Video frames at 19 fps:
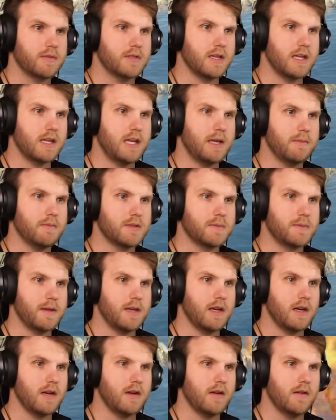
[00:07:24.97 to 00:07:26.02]
just gonna keep the speed
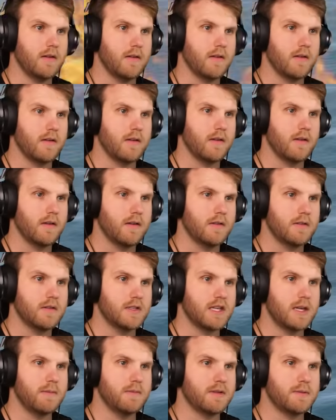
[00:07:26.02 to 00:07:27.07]
here.
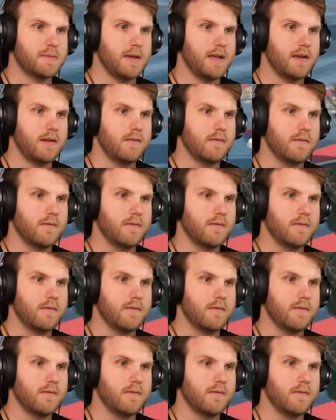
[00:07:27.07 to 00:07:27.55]
Just keep the speed.